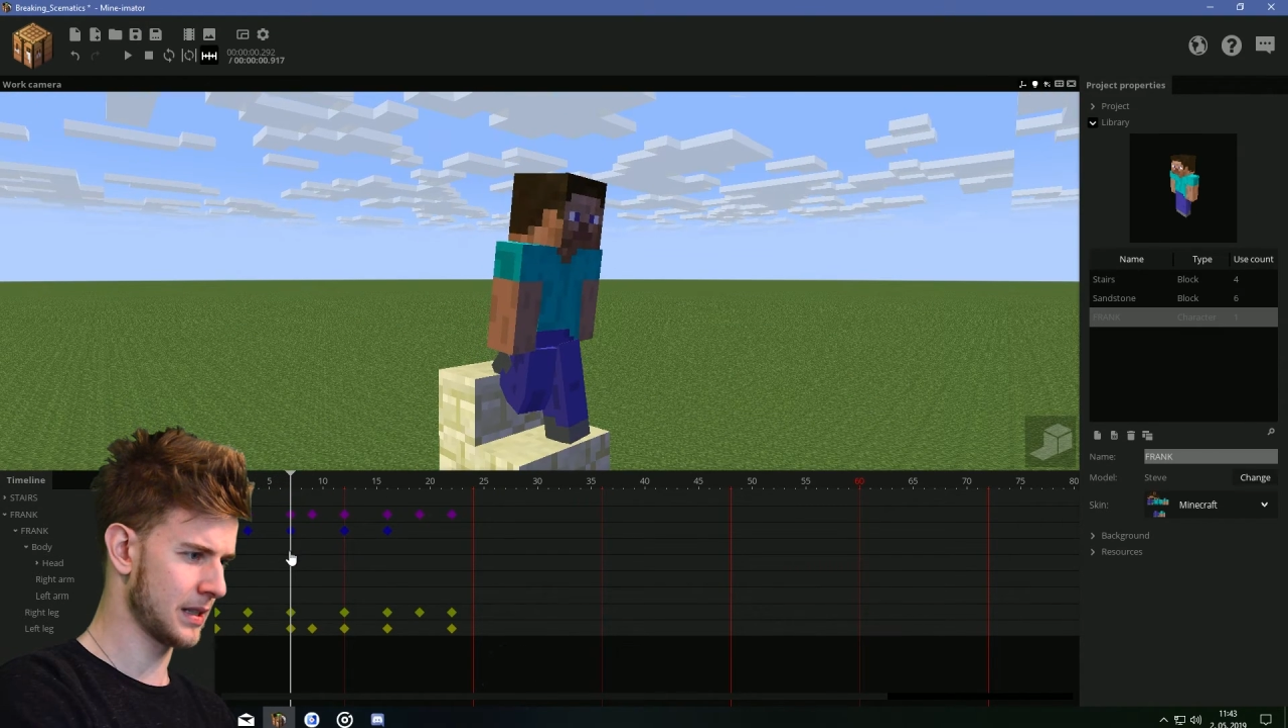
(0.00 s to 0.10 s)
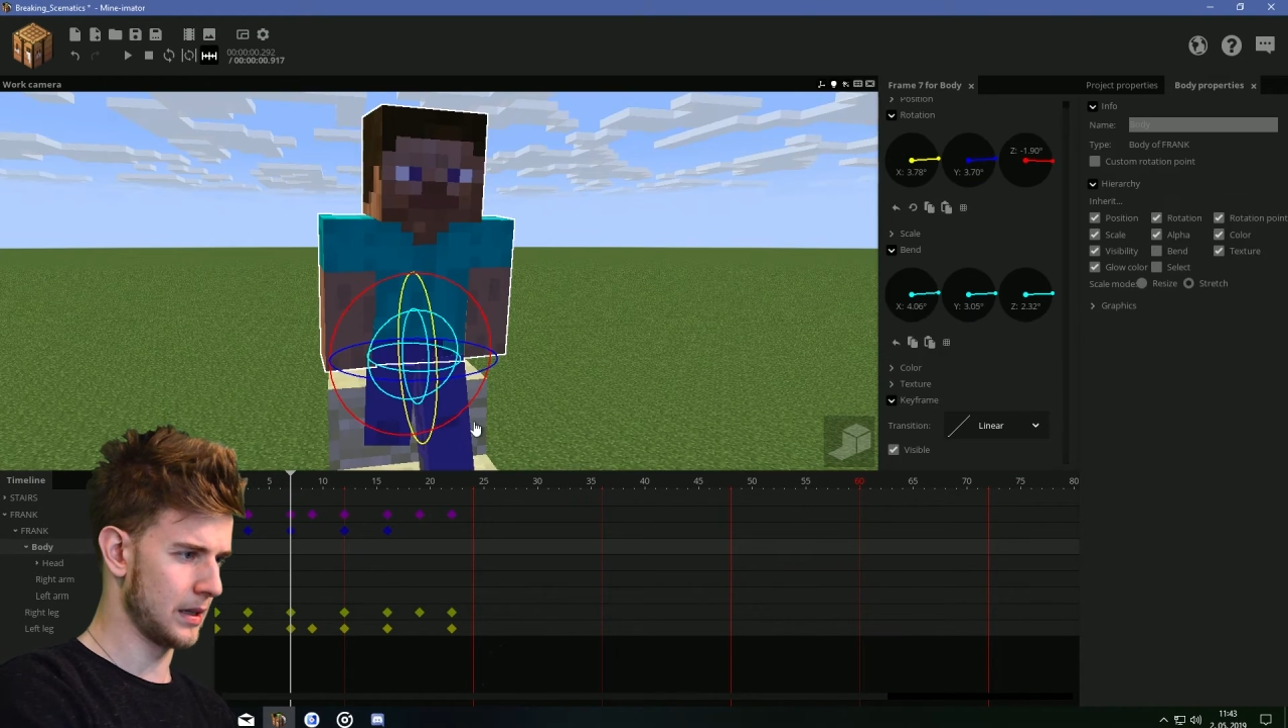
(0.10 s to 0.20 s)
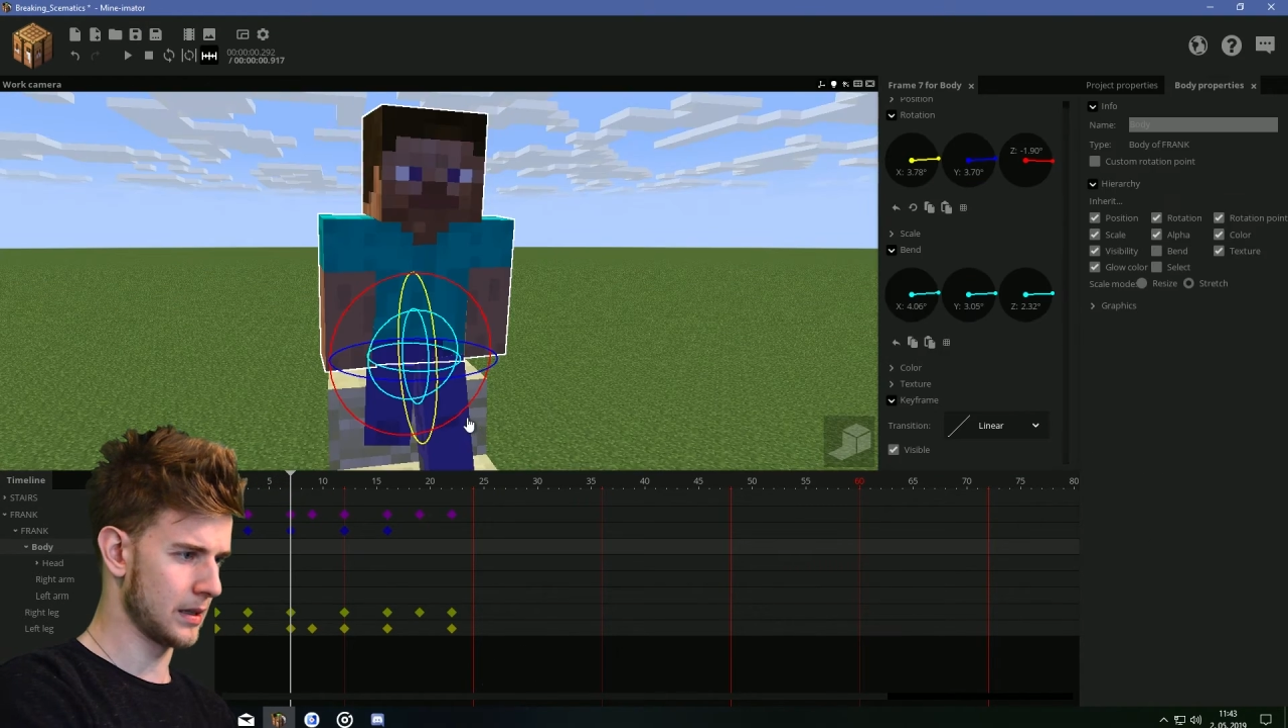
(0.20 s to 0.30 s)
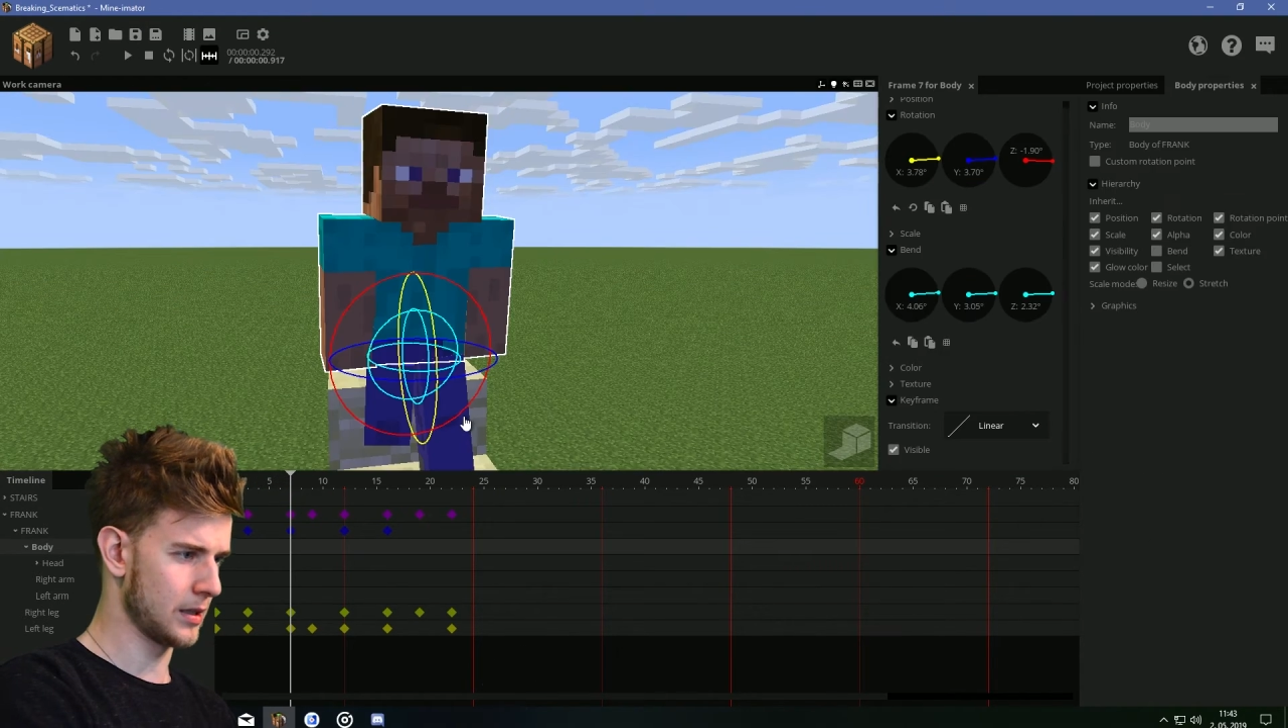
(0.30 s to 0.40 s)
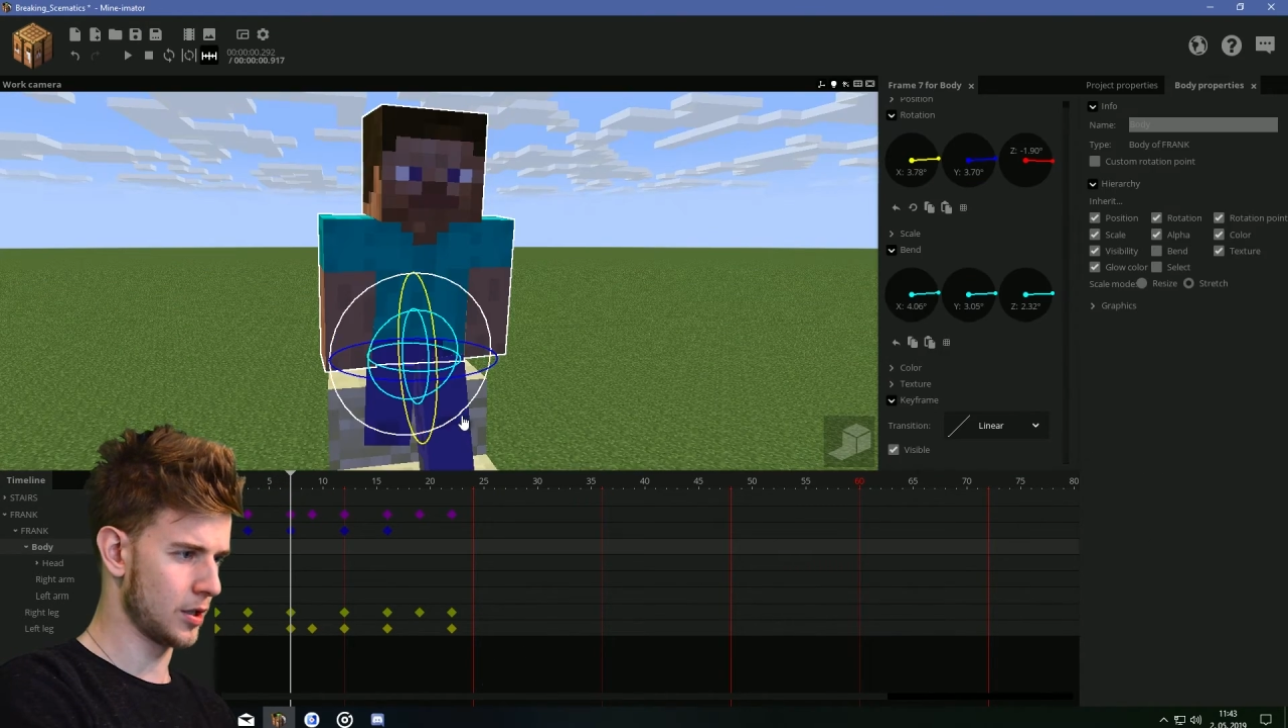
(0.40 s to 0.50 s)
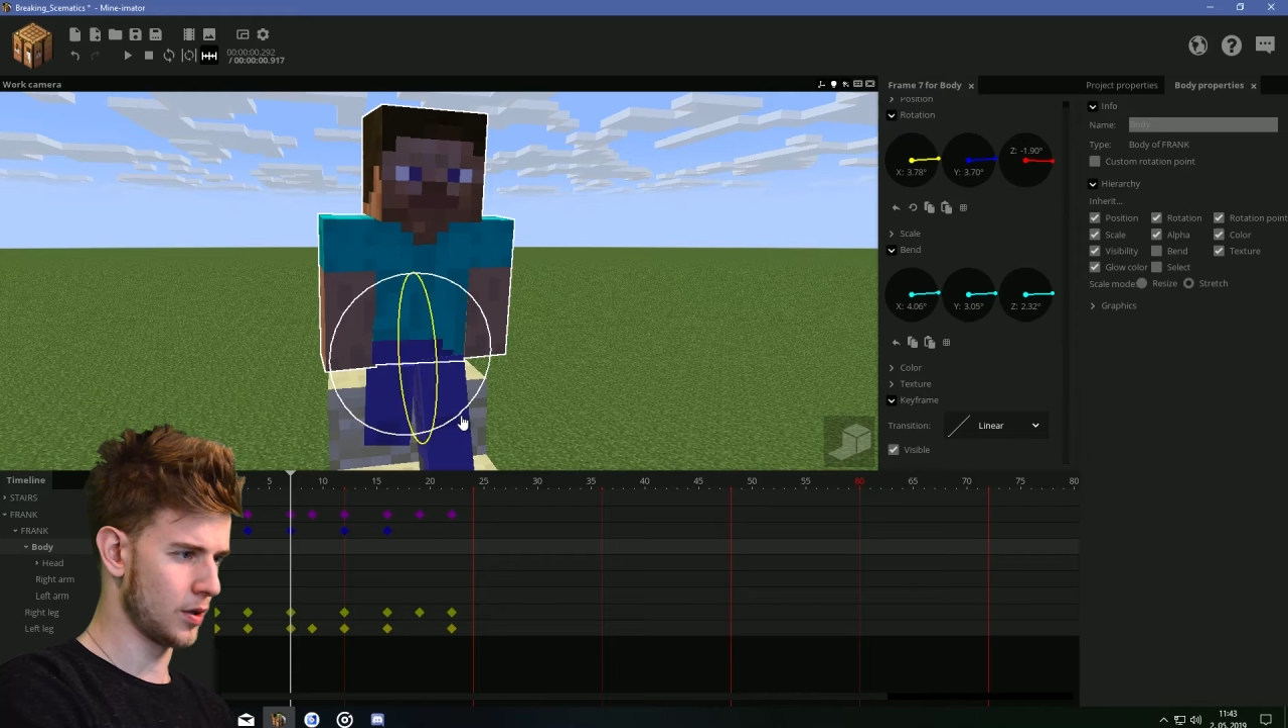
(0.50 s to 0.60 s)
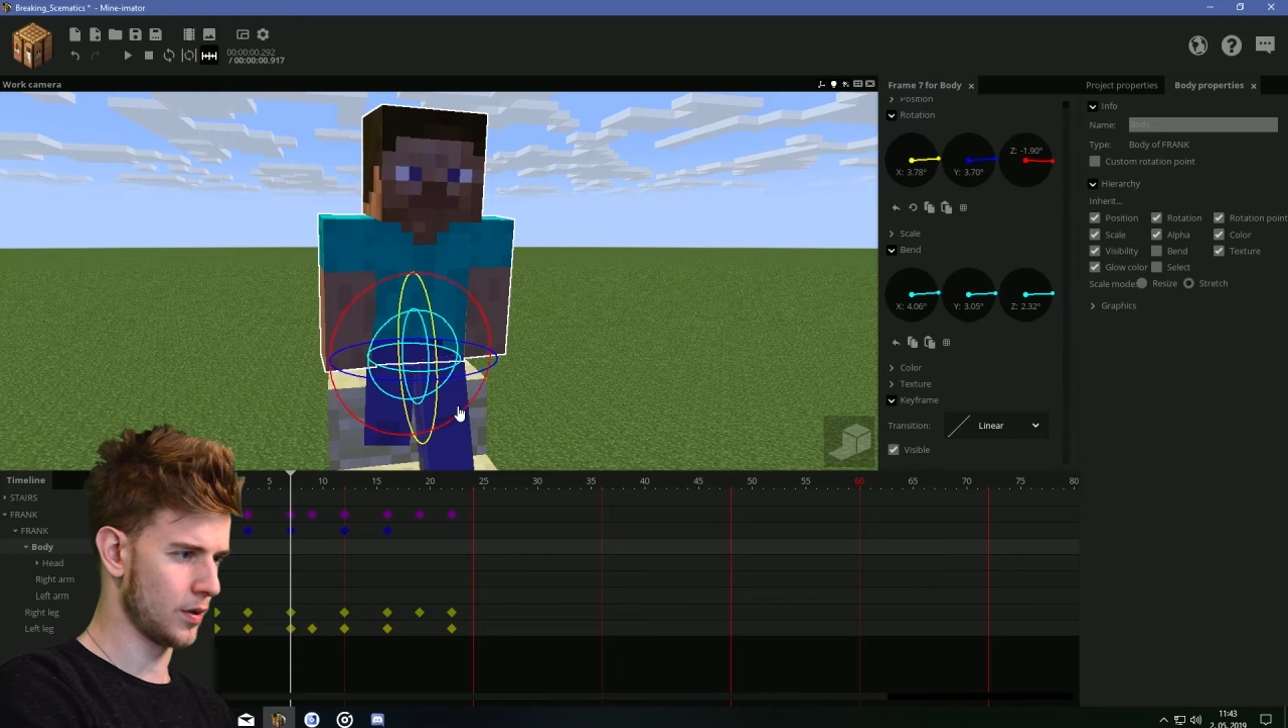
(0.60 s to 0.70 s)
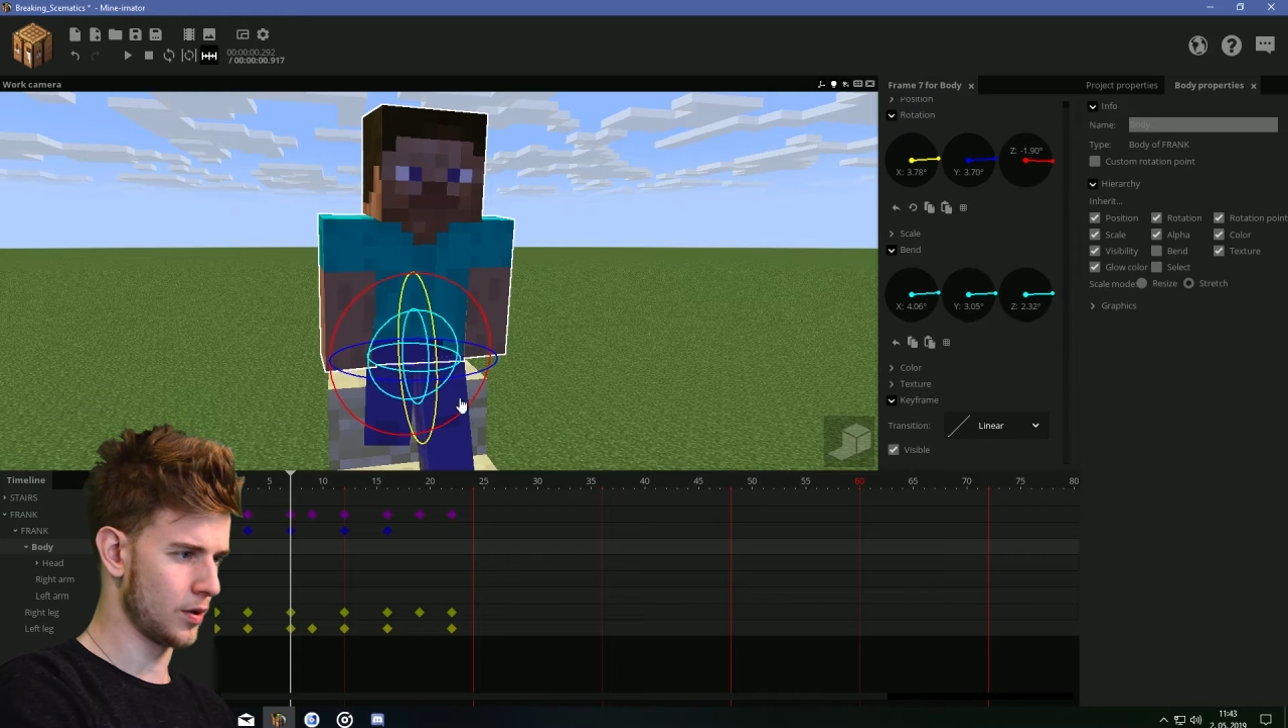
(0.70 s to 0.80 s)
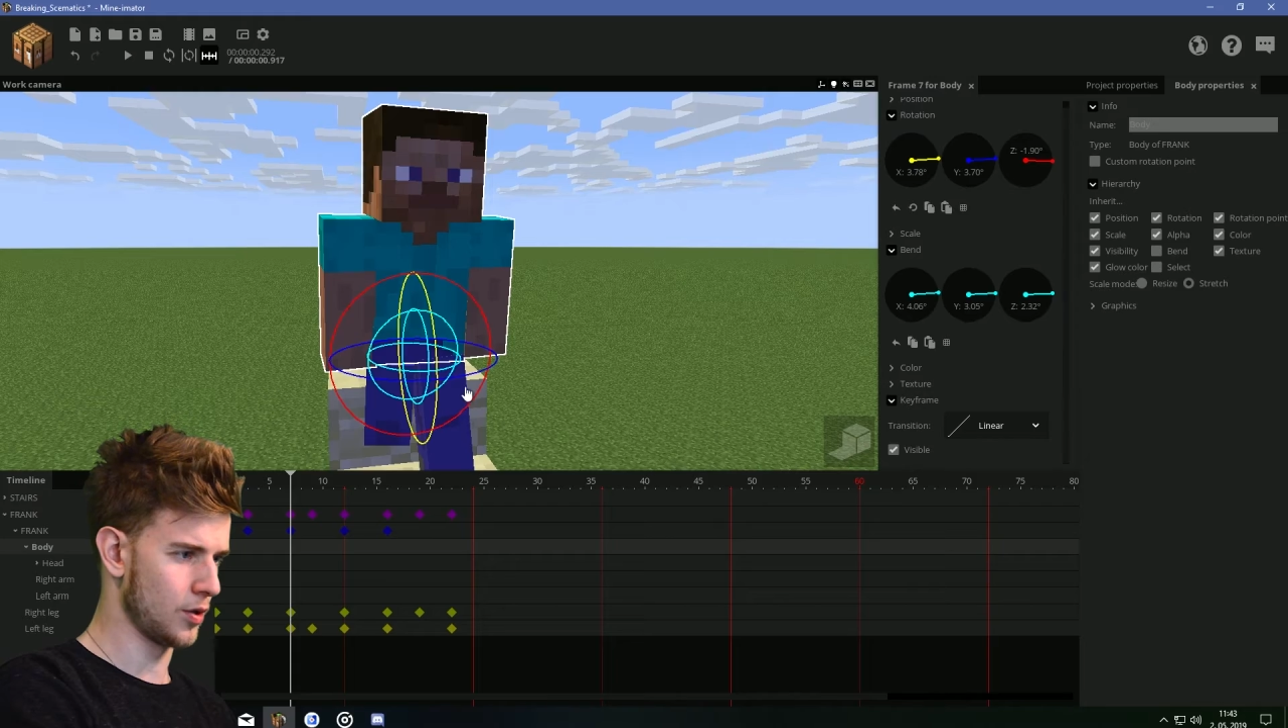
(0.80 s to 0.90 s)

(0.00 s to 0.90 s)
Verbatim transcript: he is going